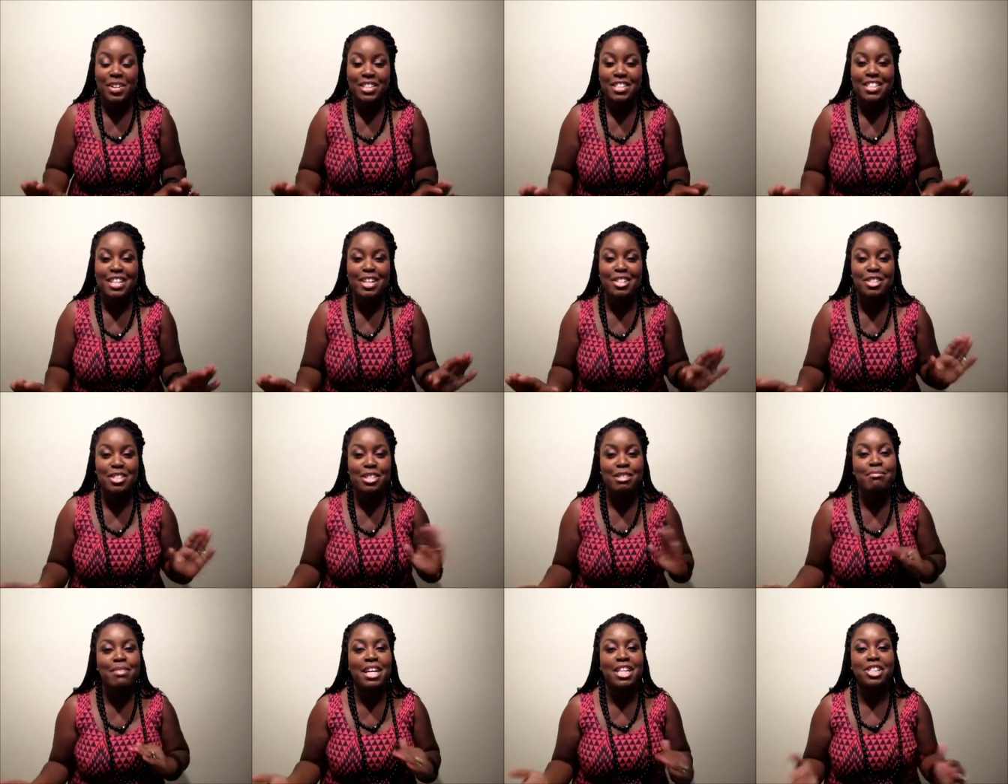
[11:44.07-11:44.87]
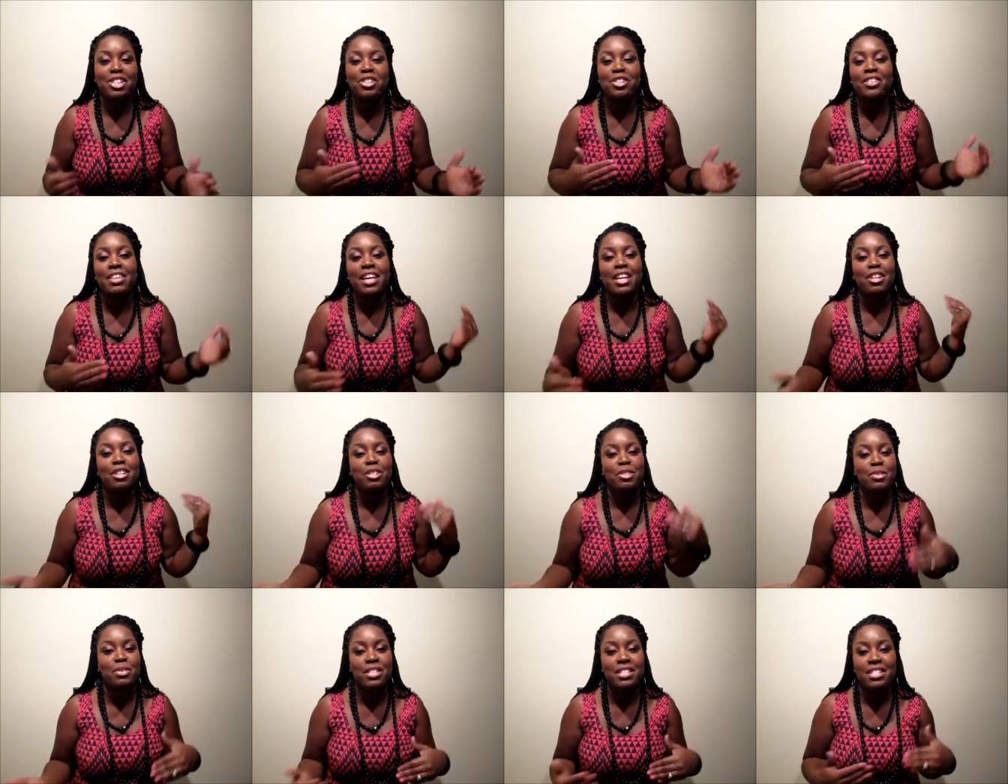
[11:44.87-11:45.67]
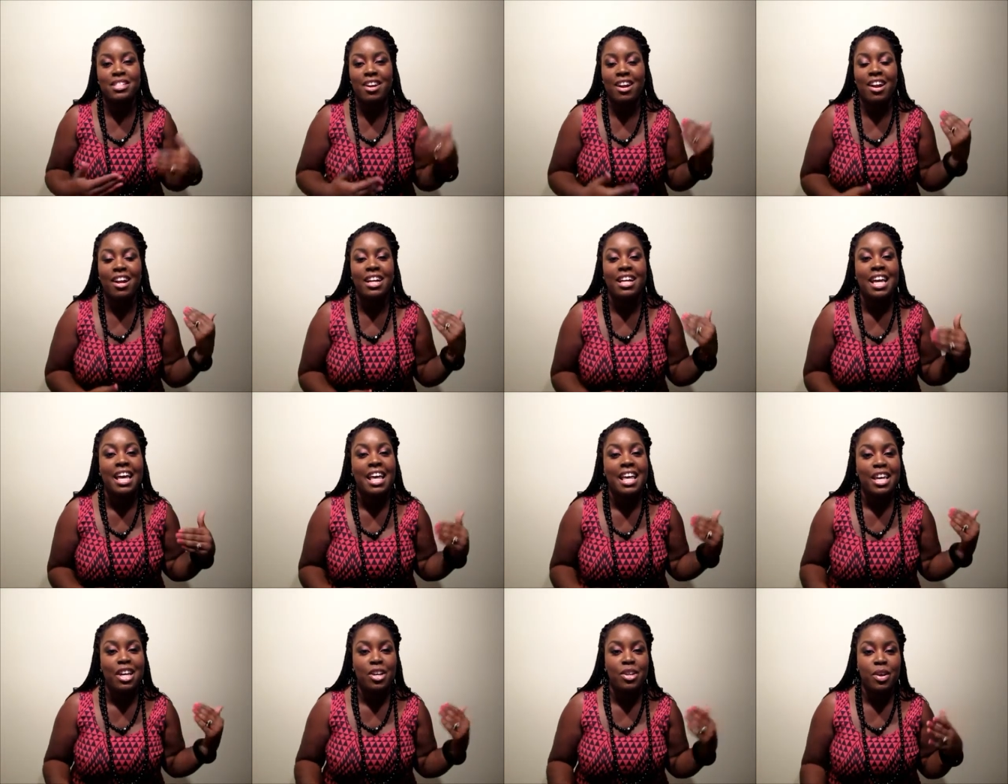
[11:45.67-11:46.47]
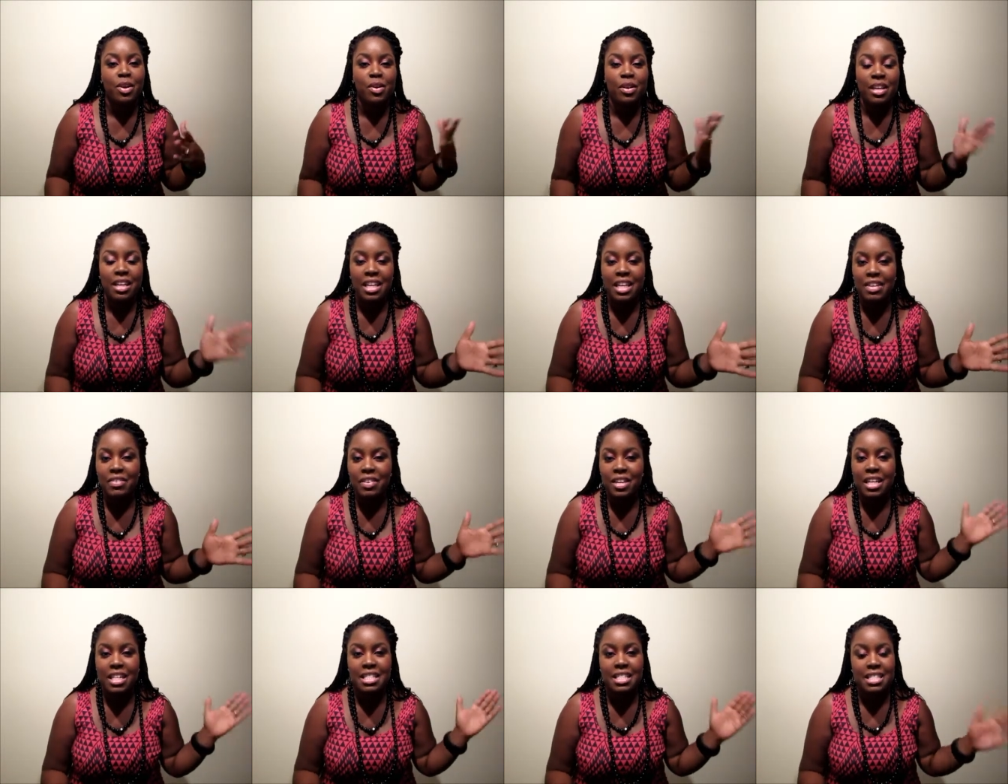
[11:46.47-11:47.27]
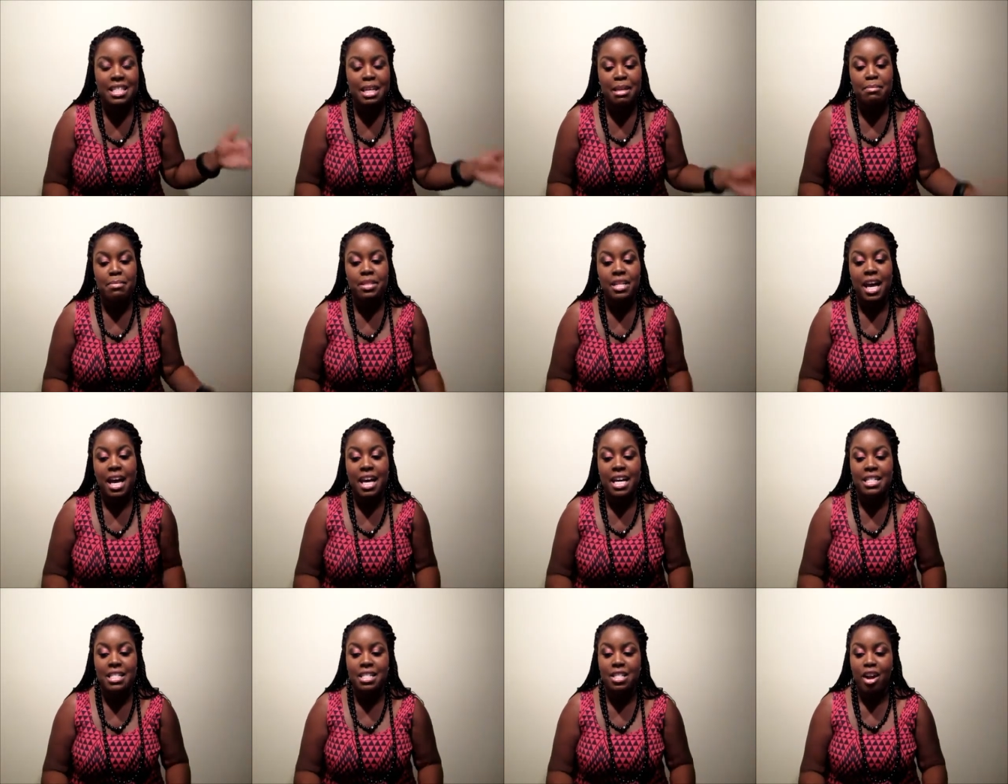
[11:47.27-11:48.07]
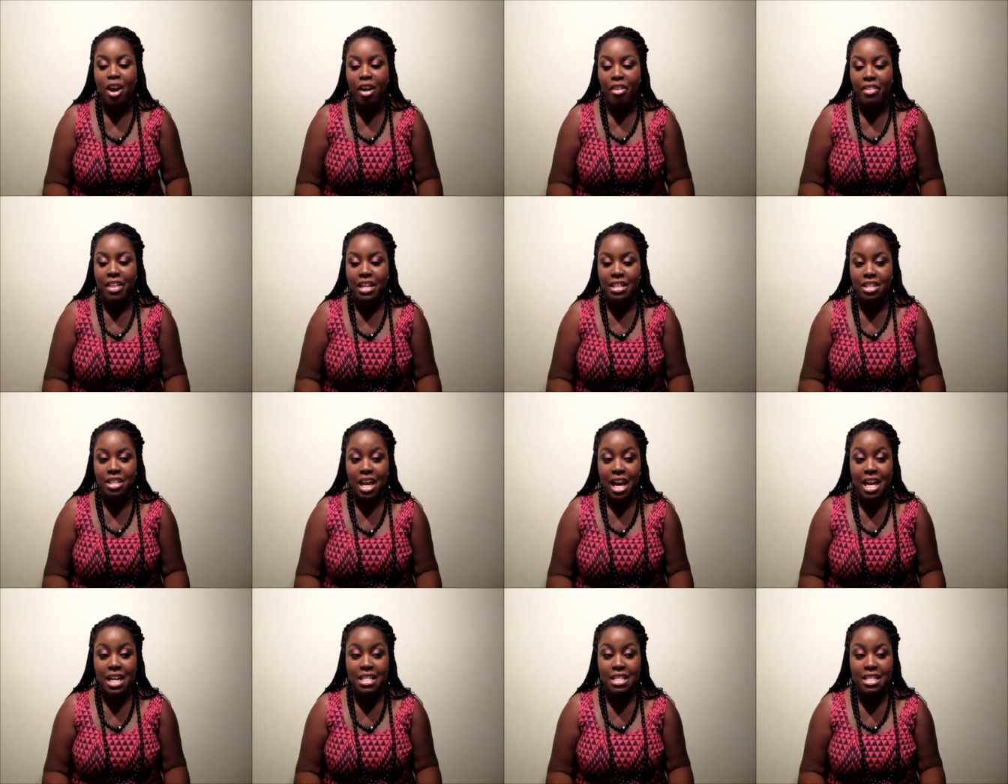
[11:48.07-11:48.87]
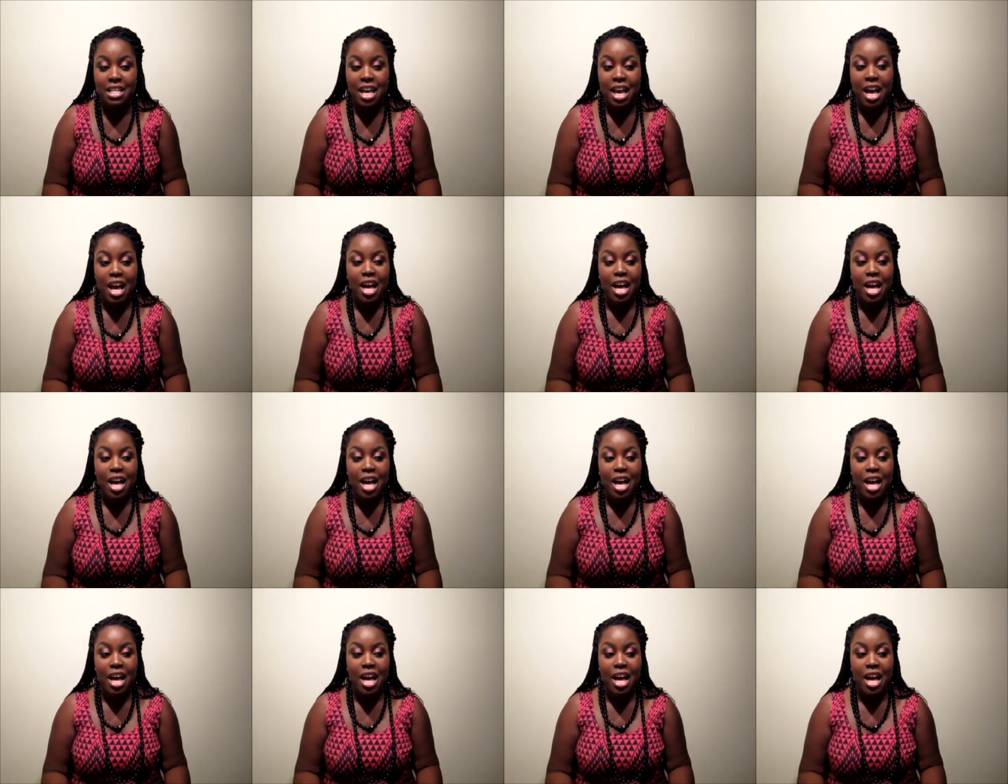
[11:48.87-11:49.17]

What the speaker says: So just make sure that your twists are, you know, even, same size and all that jazz.